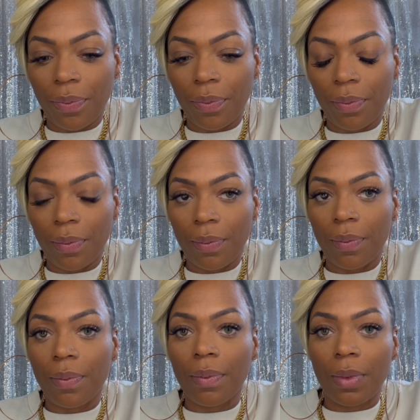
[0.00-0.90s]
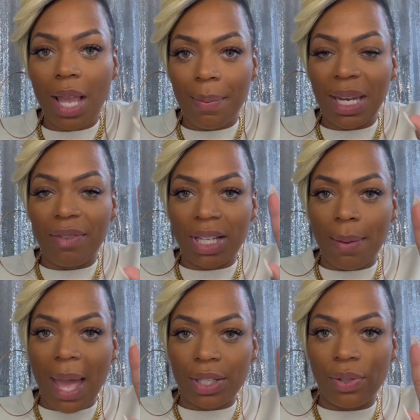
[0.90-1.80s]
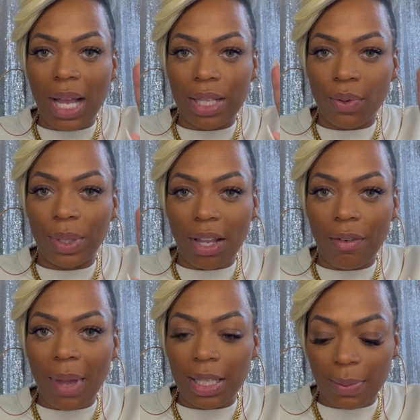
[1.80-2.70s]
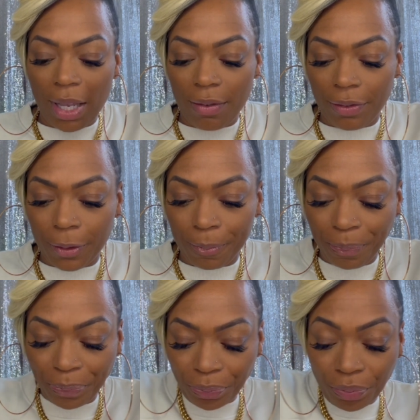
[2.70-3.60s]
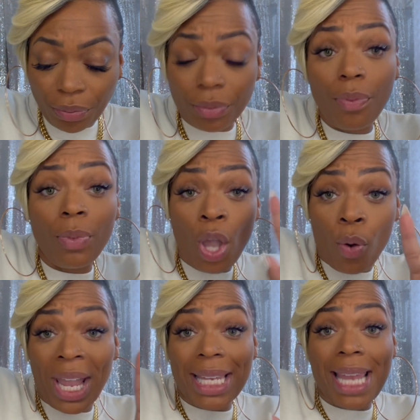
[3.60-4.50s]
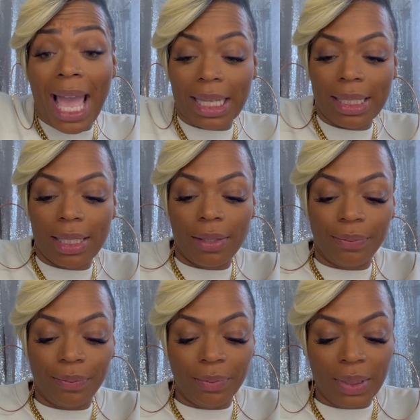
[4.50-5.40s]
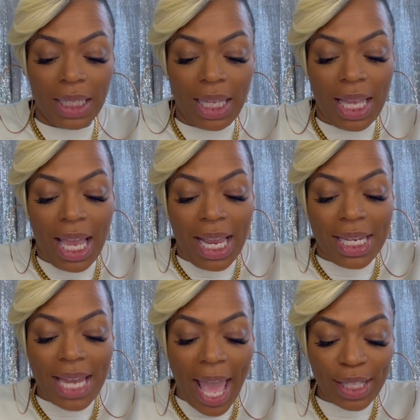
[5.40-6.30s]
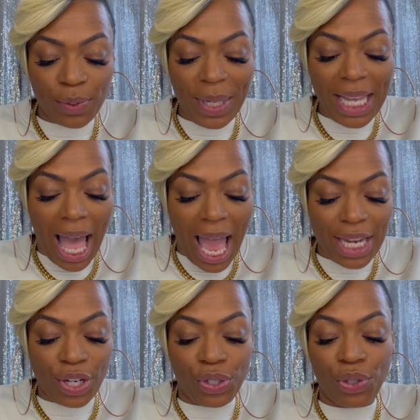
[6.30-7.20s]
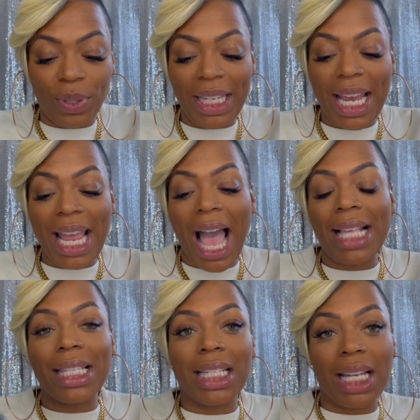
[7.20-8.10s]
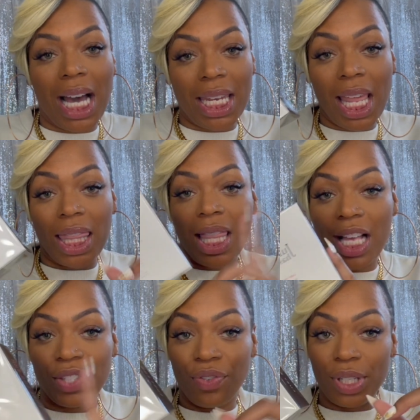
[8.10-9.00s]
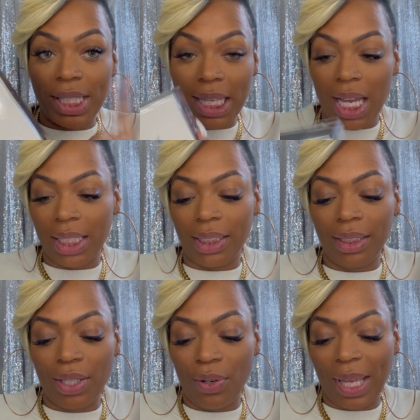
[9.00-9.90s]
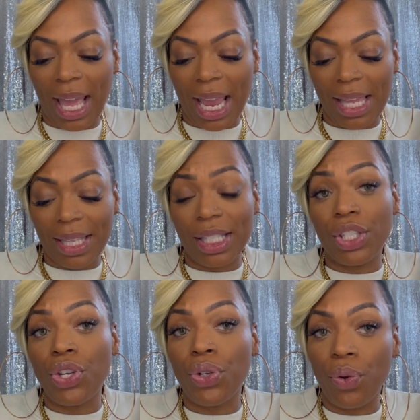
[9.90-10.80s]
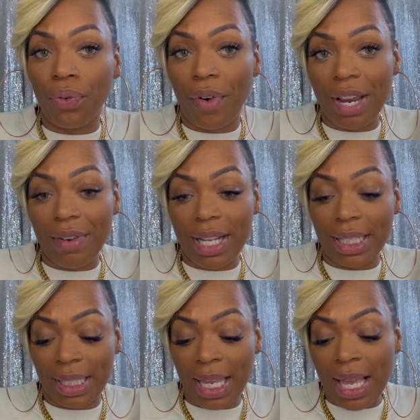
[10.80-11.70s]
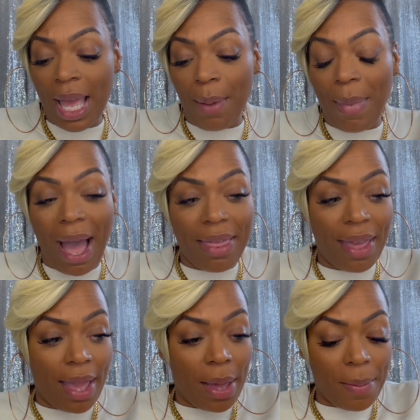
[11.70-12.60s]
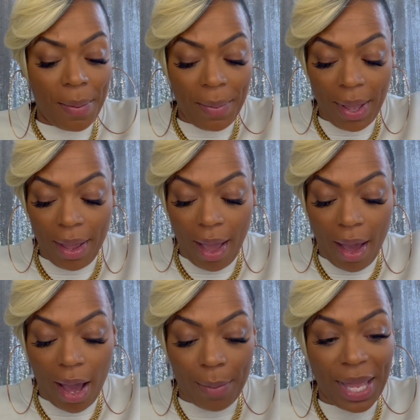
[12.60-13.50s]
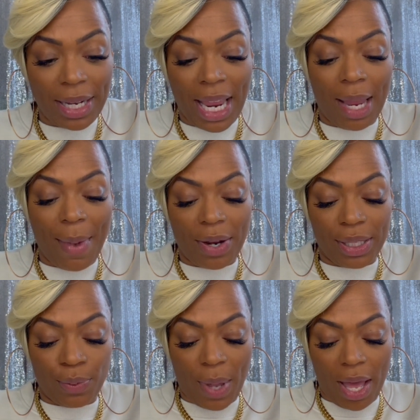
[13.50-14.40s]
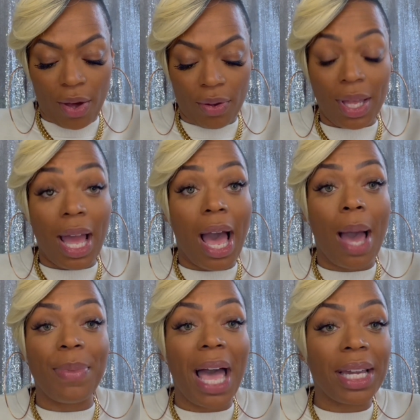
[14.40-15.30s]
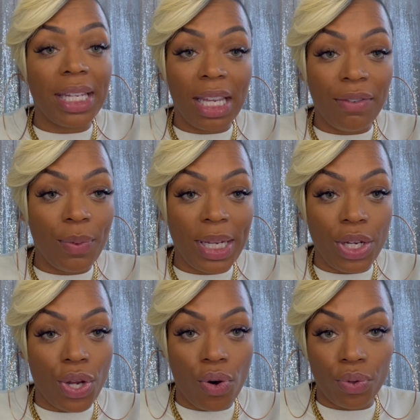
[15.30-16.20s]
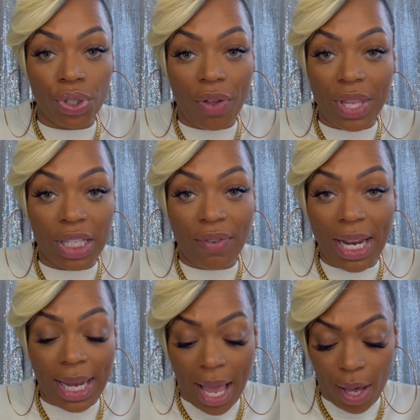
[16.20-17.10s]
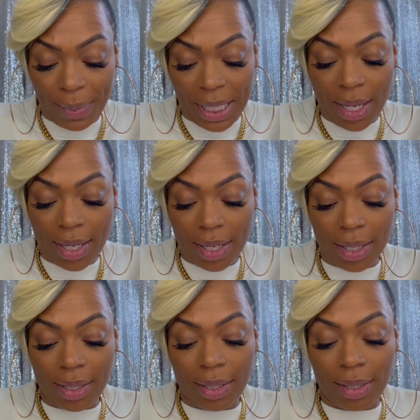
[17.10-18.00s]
I'm gonna have to get back to you guys on what that reminds me of. Okay, next. Next, we got Juliet Has a Gun, Lust for Sun, okay? This is a new fragrance by them that came out as well. I'm not gonna give you any notes on this right now because